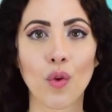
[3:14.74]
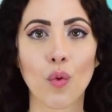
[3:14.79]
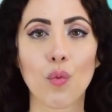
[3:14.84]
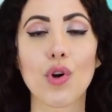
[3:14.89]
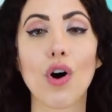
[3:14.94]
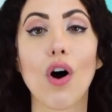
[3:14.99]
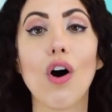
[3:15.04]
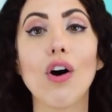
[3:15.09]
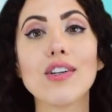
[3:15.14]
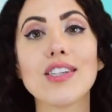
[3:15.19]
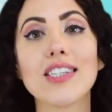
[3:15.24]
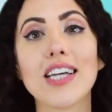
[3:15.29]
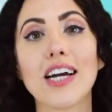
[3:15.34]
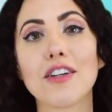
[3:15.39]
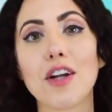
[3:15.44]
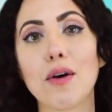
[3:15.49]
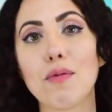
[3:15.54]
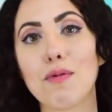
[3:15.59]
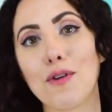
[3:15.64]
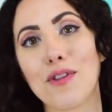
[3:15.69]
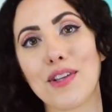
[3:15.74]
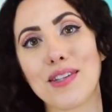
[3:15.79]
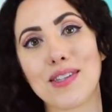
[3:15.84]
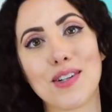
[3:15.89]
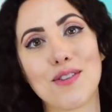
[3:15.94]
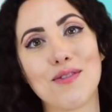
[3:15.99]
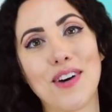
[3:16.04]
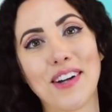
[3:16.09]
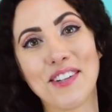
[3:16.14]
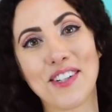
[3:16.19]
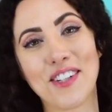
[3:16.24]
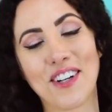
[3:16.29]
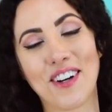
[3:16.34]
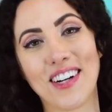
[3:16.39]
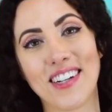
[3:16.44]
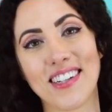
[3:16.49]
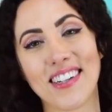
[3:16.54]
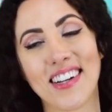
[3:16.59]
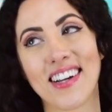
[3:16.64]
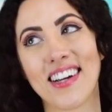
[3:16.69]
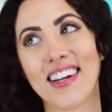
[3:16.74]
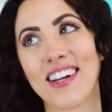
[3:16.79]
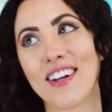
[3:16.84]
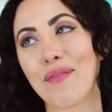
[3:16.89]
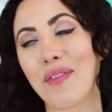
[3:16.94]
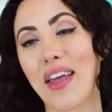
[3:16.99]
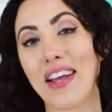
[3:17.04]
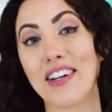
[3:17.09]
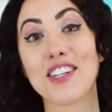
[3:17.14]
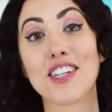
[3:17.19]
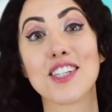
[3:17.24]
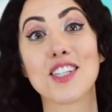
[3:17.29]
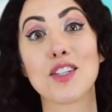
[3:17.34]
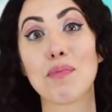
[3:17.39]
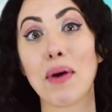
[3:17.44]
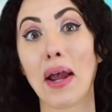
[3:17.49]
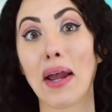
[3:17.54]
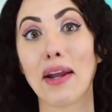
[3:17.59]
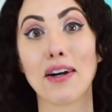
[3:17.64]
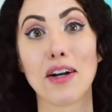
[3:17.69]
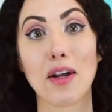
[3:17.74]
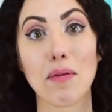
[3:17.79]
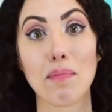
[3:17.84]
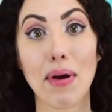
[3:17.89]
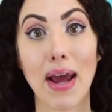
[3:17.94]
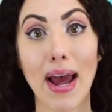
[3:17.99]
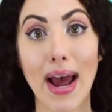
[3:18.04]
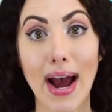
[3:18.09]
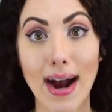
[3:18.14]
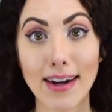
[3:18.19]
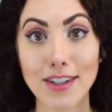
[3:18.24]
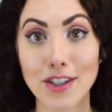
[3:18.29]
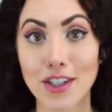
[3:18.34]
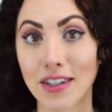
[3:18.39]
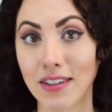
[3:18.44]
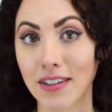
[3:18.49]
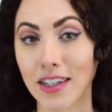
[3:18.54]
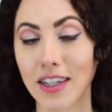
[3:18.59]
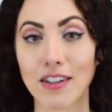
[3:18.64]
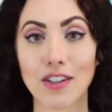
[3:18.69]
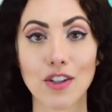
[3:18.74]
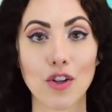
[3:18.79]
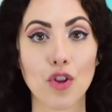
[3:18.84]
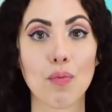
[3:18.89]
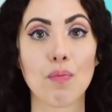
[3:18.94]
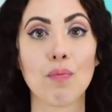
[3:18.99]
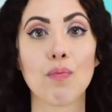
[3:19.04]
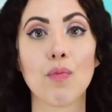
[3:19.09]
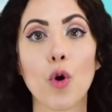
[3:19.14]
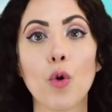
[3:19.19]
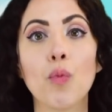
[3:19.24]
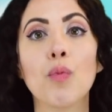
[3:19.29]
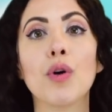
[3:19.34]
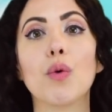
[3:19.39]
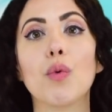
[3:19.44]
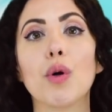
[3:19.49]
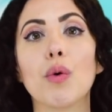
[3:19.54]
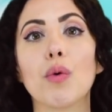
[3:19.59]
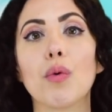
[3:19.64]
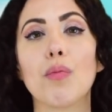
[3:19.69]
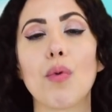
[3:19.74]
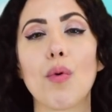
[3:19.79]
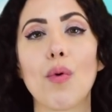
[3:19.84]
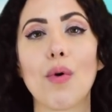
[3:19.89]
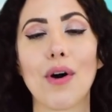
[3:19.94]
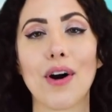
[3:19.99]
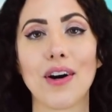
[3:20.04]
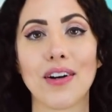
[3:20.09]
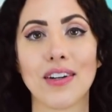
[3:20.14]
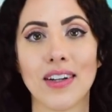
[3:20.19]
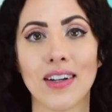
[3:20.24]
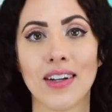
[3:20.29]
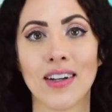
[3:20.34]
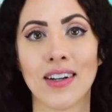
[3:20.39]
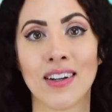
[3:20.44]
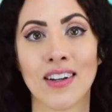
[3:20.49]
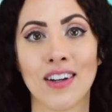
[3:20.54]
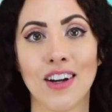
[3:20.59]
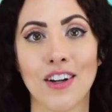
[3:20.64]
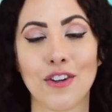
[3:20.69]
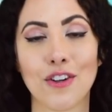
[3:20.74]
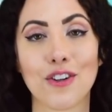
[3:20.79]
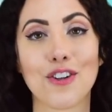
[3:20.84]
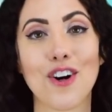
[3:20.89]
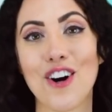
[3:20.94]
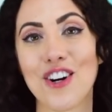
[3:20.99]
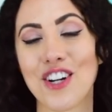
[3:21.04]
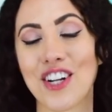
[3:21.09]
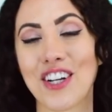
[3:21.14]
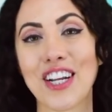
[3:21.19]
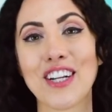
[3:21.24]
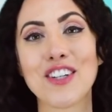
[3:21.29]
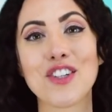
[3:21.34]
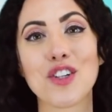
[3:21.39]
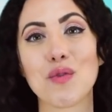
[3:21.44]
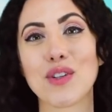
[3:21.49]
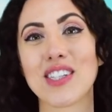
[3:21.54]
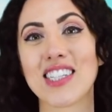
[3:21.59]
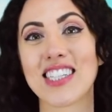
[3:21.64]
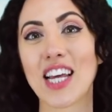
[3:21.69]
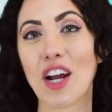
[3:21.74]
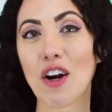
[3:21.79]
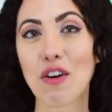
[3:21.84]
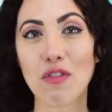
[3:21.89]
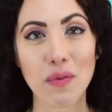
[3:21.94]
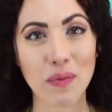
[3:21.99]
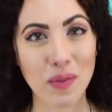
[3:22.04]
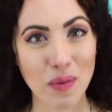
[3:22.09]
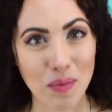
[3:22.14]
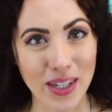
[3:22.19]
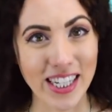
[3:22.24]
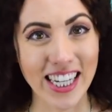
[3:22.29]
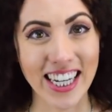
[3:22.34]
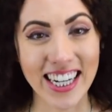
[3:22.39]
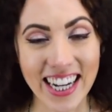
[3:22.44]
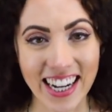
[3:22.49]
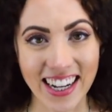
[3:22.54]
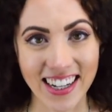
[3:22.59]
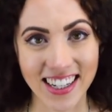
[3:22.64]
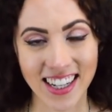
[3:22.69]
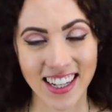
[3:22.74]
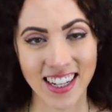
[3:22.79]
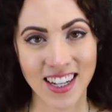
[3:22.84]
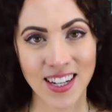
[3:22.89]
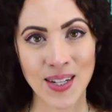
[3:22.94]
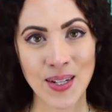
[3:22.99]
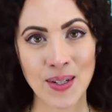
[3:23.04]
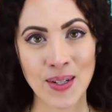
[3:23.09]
We all signed up for this adventure and anticipated it passionately until the moment we were born. And your guardian angel was there from the beginning.